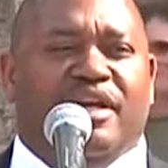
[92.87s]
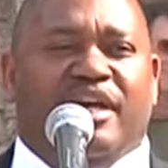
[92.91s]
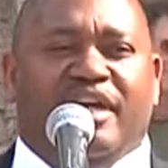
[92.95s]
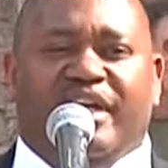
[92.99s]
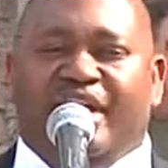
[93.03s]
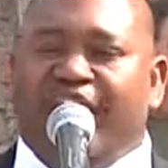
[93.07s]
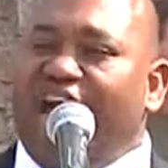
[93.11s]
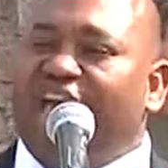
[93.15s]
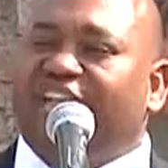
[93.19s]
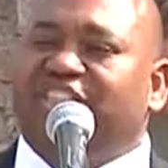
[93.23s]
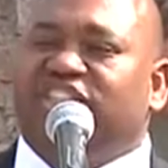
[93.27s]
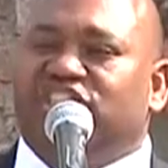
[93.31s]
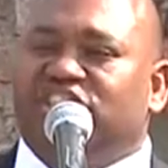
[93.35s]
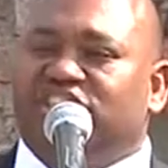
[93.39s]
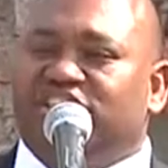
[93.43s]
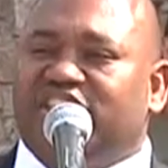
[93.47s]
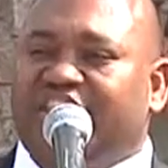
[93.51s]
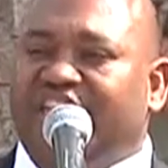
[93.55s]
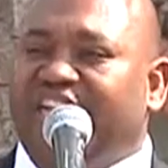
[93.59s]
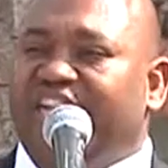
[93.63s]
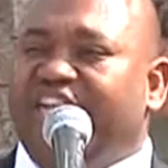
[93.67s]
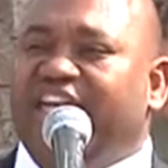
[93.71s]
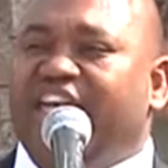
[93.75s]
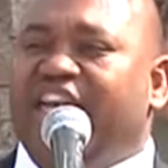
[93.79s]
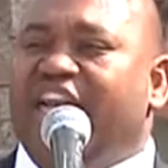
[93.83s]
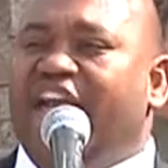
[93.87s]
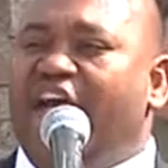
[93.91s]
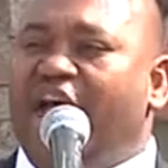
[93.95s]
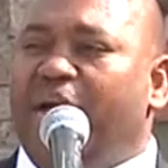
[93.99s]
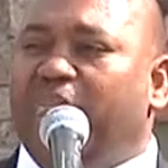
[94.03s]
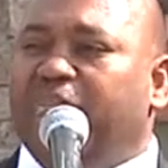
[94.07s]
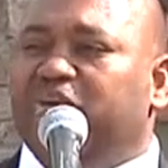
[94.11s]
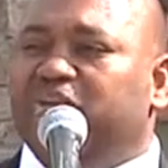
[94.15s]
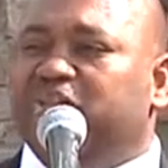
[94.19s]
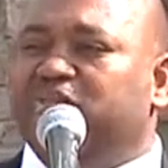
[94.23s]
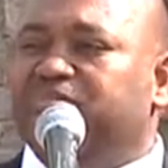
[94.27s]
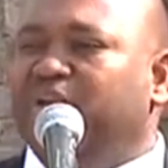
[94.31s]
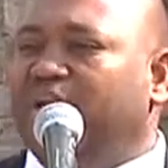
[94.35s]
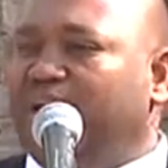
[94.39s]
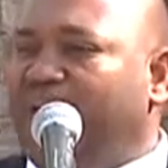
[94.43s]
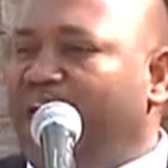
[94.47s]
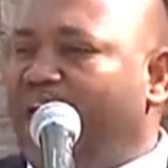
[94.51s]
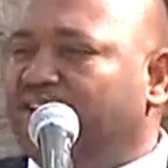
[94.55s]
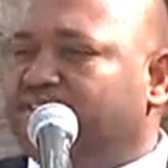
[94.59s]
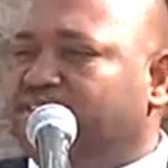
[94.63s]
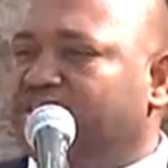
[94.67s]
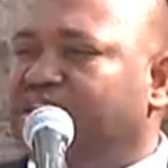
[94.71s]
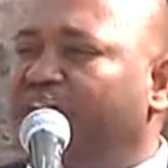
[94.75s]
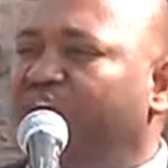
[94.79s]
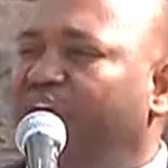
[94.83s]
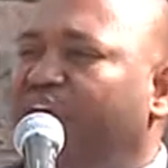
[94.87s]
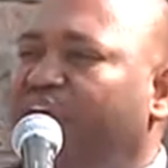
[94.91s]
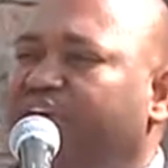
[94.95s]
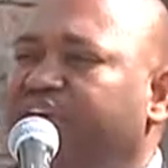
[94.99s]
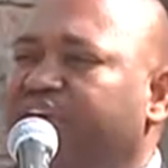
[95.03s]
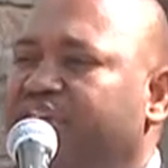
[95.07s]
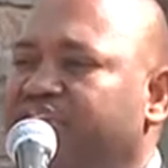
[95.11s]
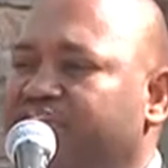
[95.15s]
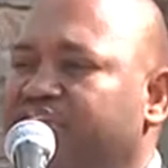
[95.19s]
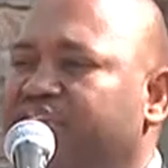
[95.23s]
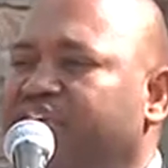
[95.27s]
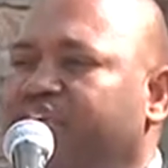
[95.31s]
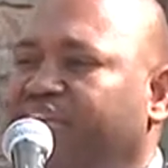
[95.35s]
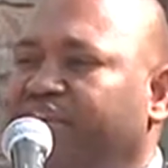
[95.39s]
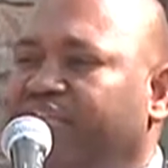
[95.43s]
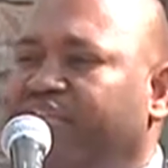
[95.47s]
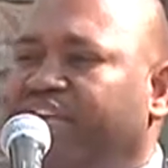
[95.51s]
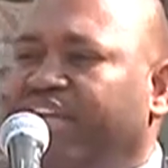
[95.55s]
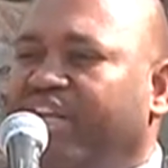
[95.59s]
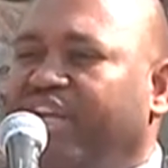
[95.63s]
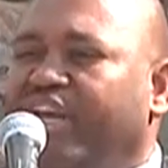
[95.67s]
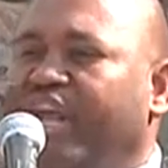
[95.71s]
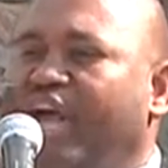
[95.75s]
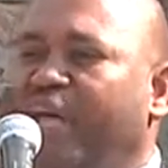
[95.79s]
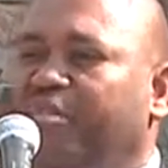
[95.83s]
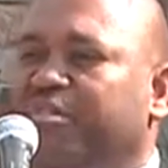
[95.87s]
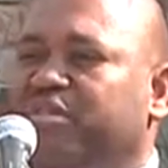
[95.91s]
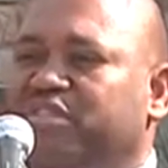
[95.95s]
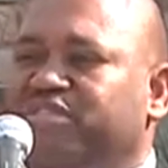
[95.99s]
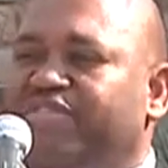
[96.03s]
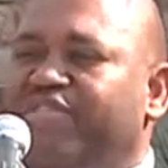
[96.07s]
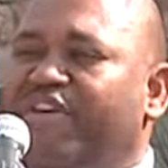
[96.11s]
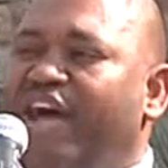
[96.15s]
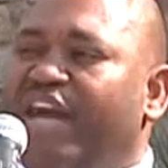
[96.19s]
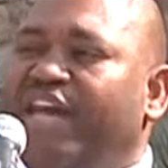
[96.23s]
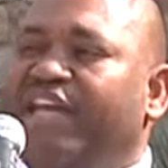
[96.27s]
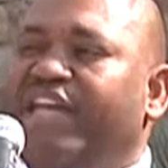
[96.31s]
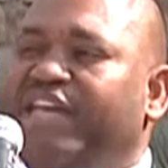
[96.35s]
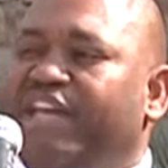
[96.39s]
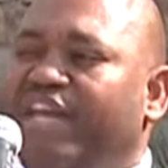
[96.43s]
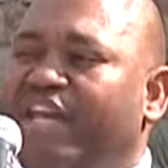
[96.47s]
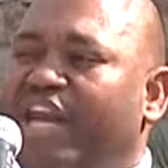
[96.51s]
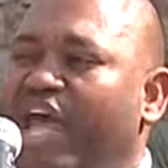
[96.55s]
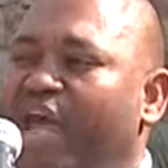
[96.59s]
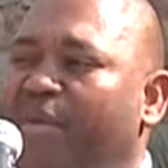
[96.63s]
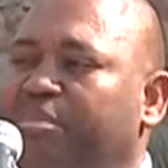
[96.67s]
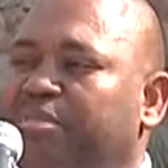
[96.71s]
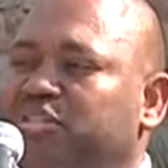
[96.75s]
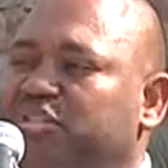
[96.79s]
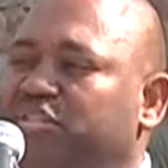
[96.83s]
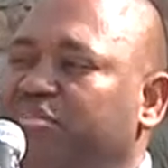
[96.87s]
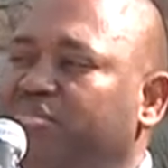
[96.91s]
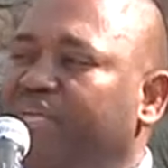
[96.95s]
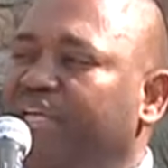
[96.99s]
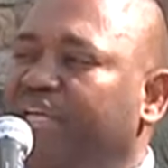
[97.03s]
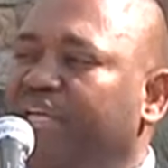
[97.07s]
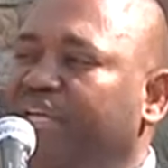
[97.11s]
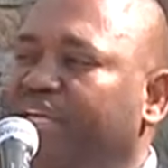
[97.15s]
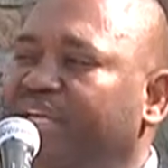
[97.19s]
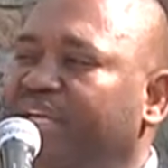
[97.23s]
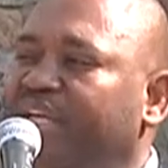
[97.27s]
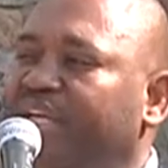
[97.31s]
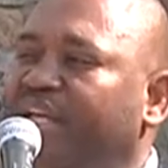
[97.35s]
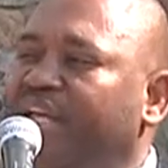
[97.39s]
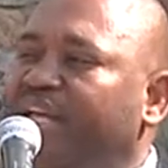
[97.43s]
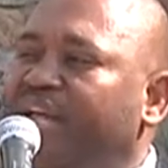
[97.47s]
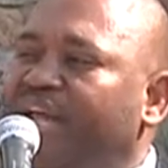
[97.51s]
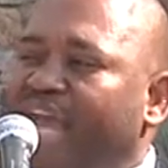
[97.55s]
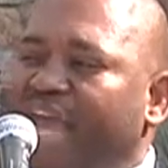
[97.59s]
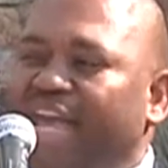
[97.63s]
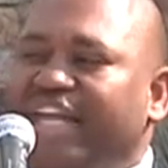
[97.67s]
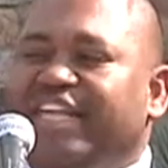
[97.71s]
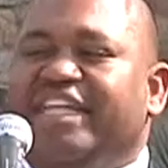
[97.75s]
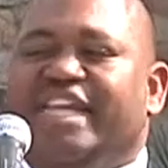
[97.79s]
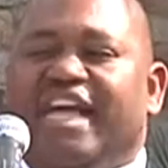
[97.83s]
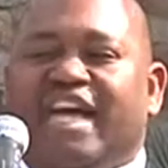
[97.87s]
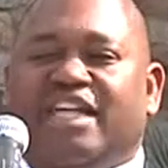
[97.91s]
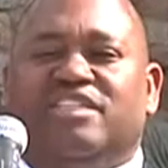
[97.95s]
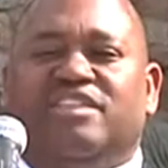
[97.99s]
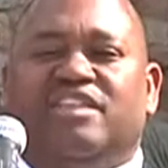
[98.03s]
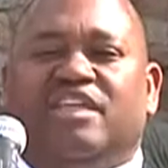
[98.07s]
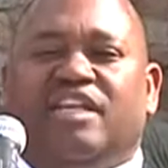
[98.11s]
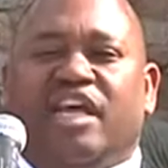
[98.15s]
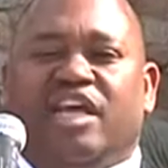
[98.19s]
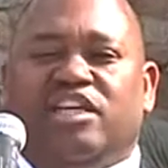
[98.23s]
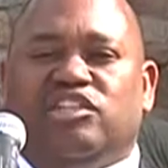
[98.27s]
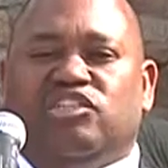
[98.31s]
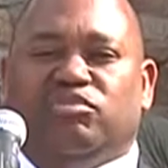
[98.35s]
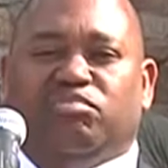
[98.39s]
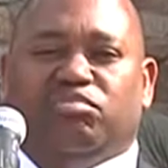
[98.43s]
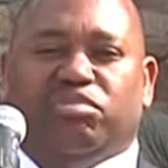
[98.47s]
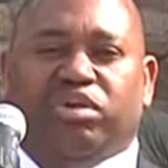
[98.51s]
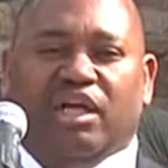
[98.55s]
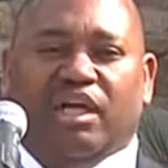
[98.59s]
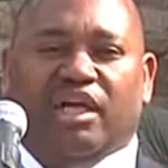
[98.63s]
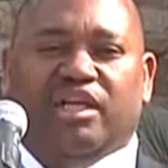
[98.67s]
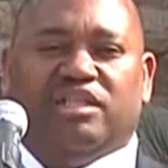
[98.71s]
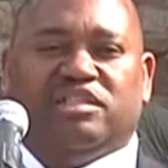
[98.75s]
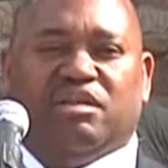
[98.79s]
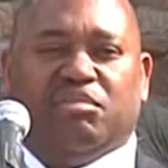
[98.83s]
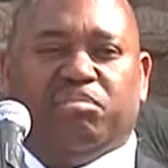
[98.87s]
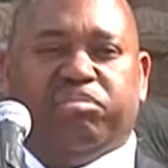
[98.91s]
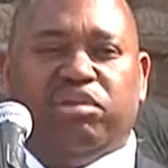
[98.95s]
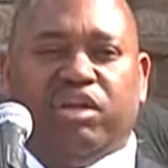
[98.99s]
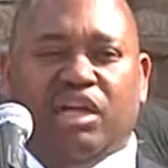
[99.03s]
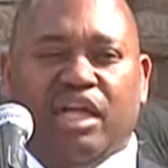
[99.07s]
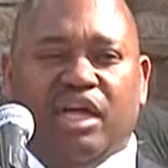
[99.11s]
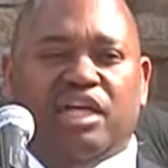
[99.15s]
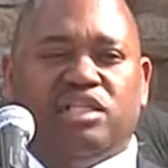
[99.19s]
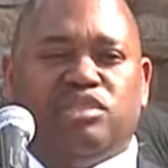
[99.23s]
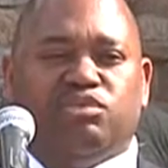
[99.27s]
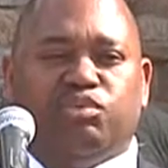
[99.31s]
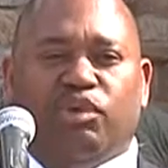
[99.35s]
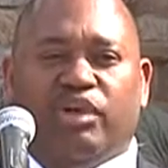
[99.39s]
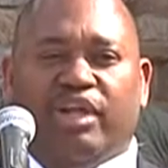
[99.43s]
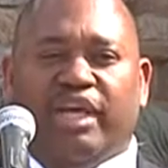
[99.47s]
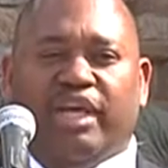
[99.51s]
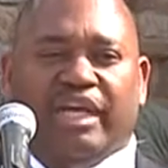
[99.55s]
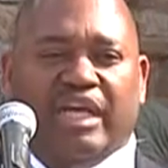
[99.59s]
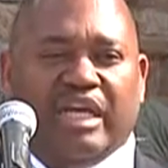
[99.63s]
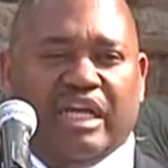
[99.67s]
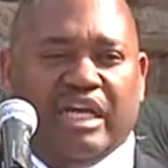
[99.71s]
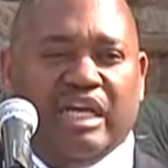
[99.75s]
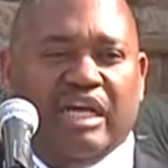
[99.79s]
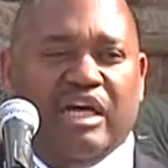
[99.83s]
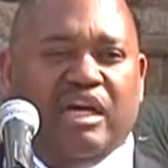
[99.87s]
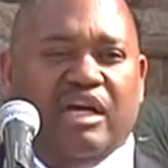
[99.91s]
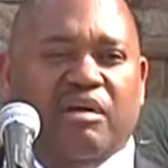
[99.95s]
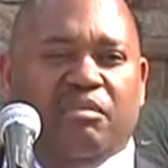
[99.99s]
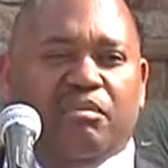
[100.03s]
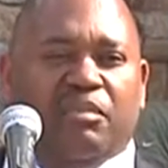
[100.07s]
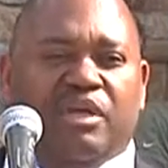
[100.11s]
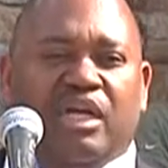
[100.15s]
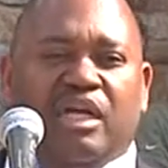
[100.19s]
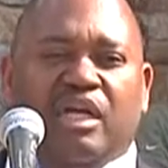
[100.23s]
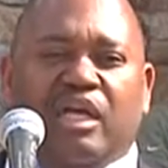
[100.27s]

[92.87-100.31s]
not just in Indianapolis, but outside of the city of Indianapolis, find Indianapolis to be a destination place, a place where they can come,